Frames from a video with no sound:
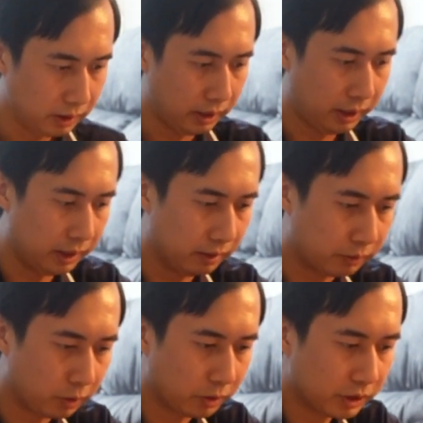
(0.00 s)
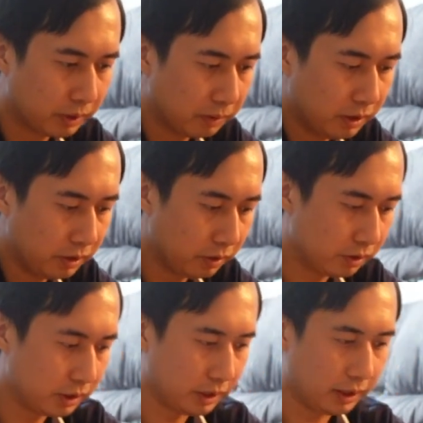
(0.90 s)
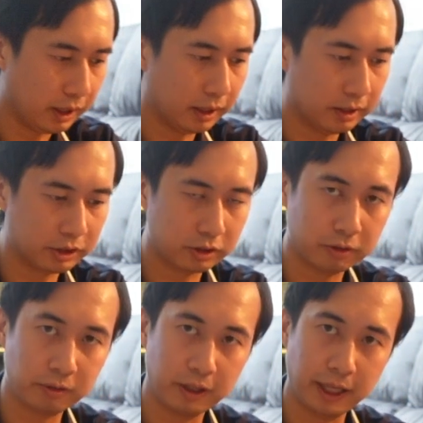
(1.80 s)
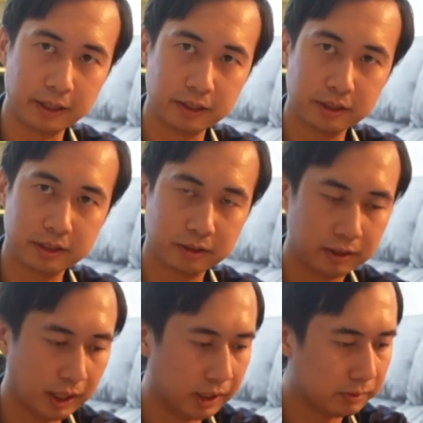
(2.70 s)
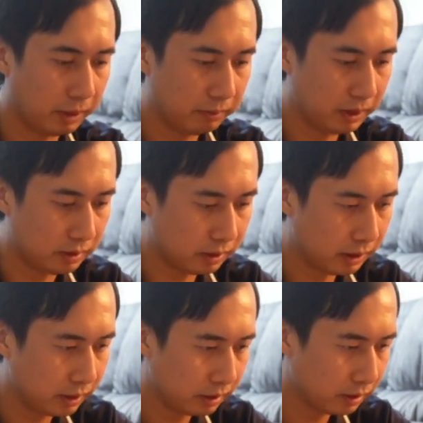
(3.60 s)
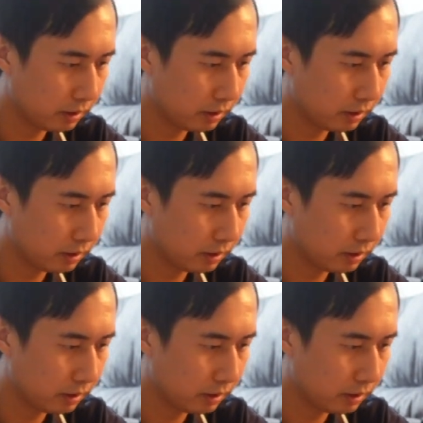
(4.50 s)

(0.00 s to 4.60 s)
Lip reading: And of course I'm going to use the certified Angus as my meat today.